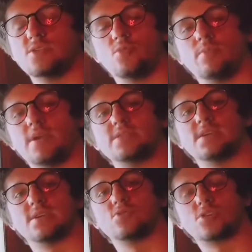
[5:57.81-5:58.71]
We might
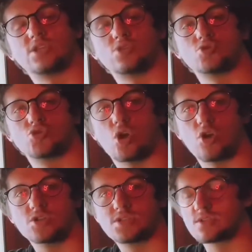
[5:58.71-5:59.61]
take a look at those
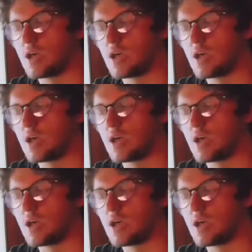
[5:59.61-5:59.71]
charts